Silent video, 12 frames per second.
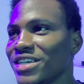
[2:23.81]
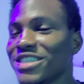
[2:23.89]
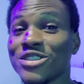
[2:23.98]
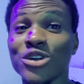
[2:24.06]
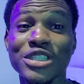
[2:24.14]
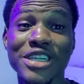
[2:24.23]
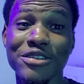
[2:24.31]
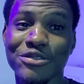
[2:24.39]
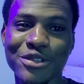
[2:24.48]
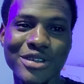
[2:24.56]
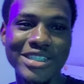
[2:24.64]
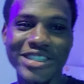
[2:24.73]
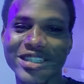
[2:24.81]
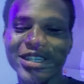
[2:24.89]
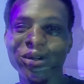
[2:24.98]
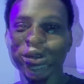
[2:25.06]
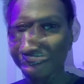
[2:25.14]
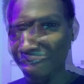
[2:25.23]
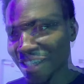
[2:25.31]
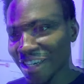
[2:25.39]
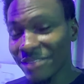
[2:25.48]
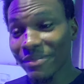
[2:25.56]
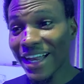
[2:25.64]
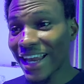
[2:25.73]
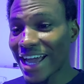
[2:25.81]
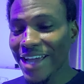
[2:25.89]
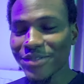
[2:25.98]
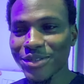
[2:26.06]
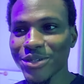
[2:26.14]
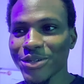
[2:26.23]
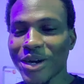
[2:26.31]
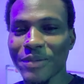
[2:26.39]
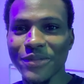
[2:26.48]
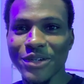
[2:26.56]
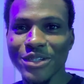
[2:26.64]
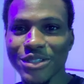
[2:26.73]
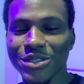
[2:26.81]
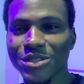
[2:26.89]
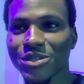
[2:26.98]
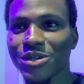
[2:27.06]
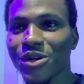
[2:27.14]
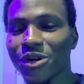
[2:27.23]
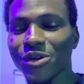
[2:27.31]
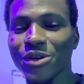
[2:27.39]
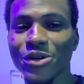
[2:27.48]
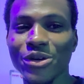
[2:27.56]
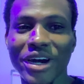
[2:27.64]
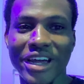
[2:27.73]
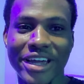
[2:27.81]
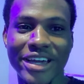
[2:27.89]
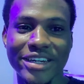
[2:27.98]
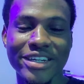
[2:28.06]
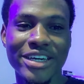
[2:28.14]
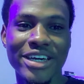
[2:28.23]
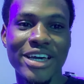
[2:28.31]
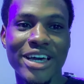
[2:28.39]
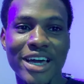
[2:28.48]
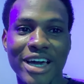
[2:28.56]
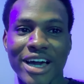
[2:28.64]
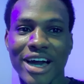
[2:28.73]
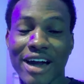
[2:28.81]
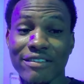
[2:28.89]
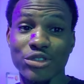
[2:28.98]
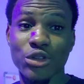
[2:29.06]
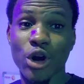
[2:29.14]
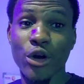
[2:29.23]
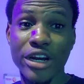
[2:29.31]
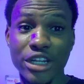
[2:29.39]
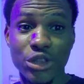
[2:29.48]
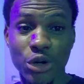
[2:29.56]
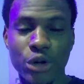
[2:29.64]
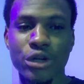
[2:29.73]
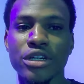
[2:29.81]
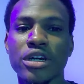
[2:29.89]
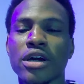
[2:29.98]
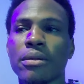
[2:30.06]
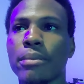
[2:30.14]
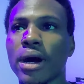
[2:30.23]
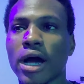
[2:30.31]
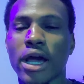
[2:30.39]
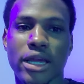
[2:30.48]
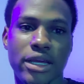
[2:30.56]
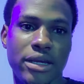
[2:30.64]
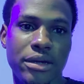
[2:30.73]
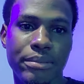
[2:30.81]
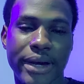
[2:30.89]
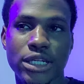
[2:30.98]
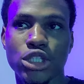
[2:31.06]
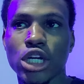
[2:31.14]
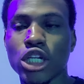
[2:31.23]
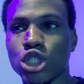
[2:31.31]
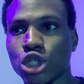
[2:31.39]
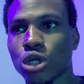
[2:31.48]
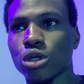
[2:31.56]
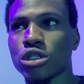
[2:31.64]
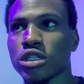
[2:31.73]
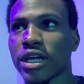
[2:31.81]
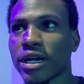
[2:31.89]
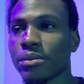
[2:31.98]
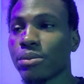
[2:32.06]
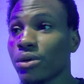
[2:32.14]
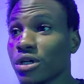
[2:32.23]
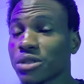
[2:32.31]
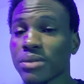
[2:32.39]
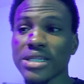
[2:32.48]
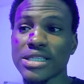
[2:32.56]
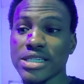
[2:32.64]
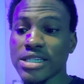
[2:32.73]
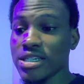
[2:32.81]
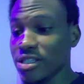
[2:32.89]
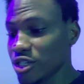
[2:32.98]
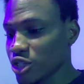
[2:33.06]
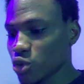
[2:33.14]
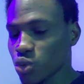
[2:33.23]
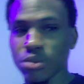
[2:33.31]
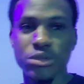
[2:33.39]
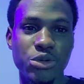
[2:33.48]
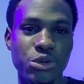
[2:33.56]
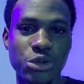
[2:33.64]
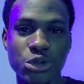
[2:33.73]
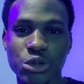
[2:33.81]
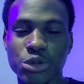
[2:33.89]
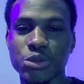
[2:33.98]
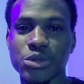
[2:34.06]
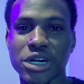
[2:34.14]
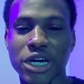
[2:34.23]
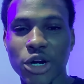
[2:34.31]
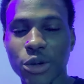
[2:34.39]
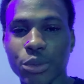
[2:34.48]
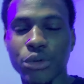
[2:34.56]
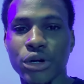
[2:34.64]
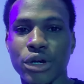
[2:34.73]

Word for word: it's not a fully detailed day in my life, so I'm just gonna go ahead. I've already done my my daily chores, like brush my teeth, sweep the room, help